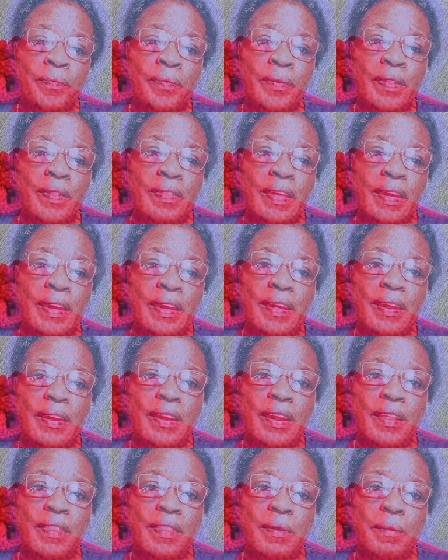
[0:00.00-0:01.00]

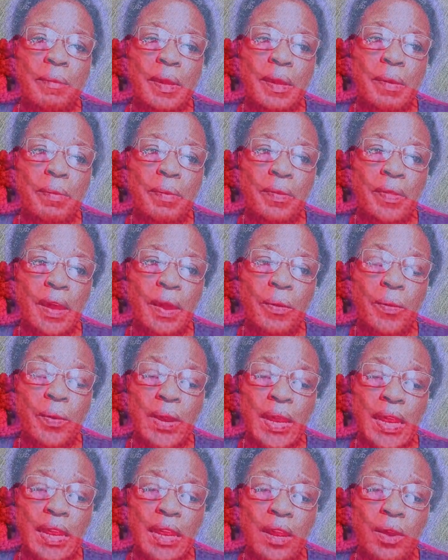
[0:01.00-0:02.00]
then the people that
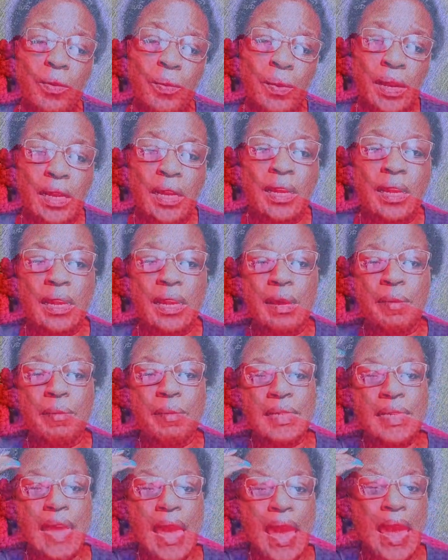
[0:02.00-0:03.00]
were here when
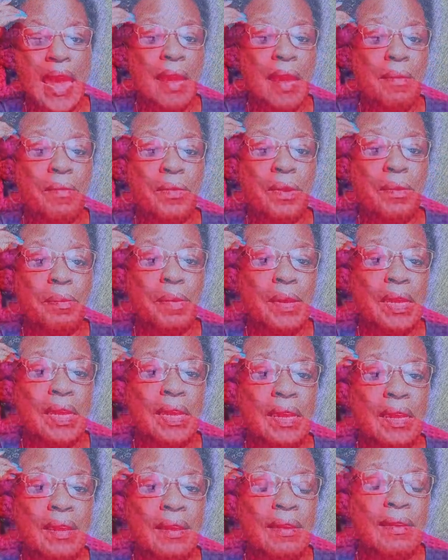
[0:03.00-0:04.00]
Columbus came would
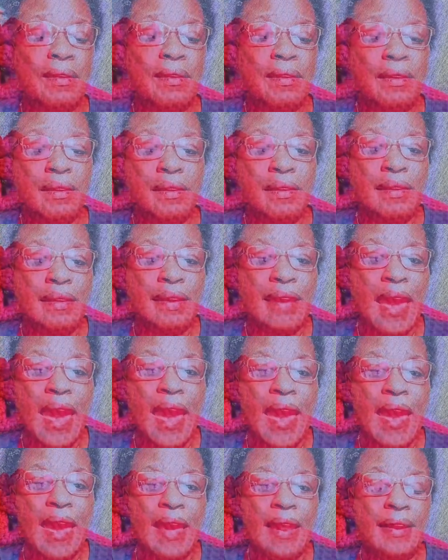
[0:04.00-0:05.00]
be
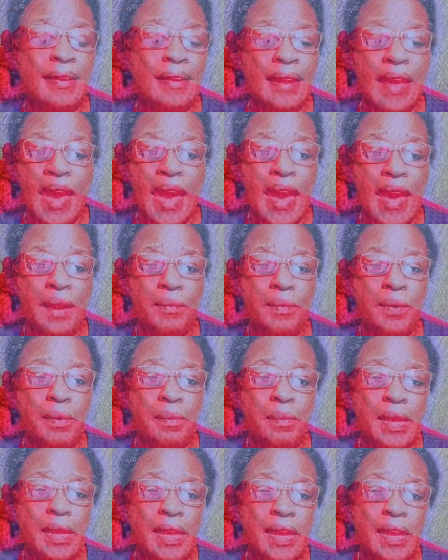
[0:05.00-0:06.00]
Gad. Gad
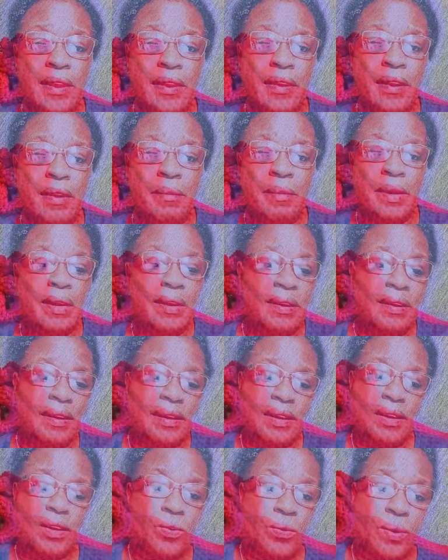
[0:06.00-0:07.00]
would be here among
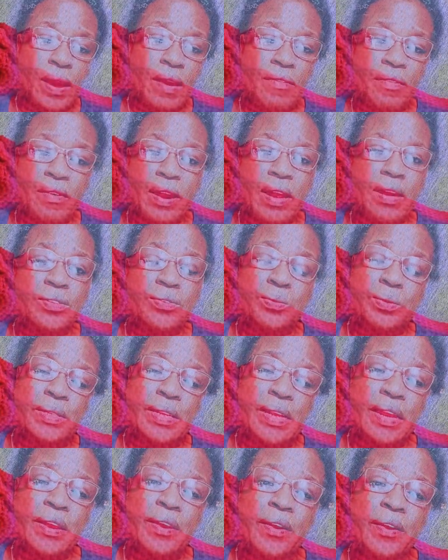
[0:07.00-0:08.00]
whoever else
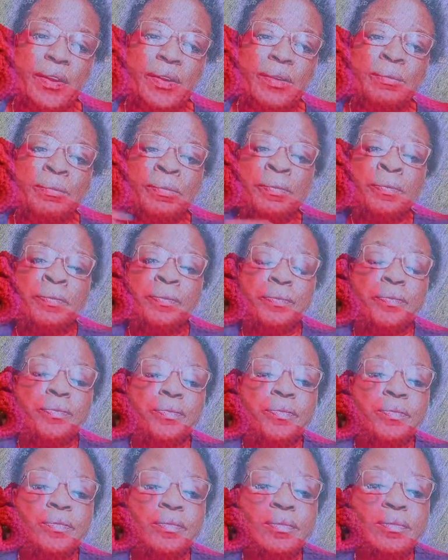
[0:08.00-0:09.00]
was here.
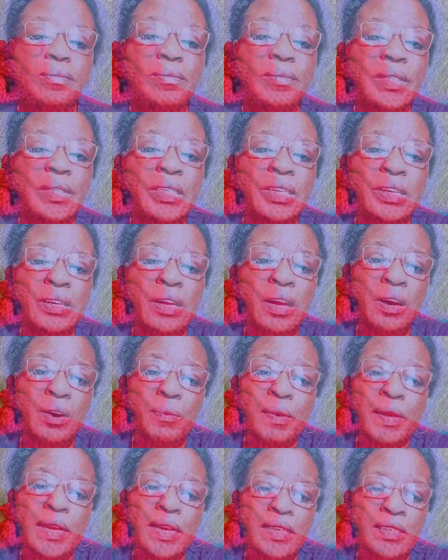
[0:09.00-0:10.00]

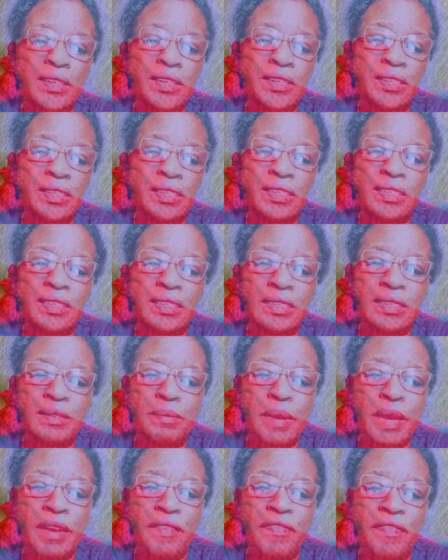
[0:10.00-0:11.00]
Because there's just this
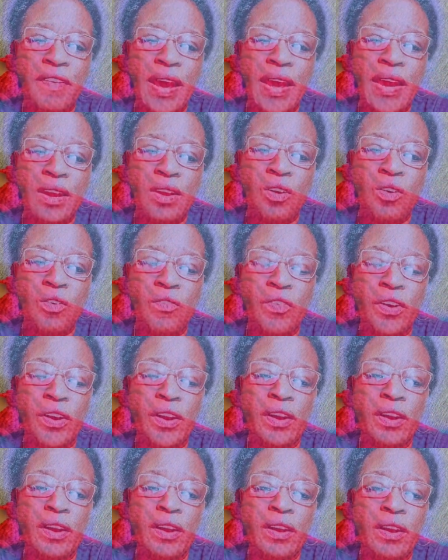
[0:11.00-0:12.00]
big fight over,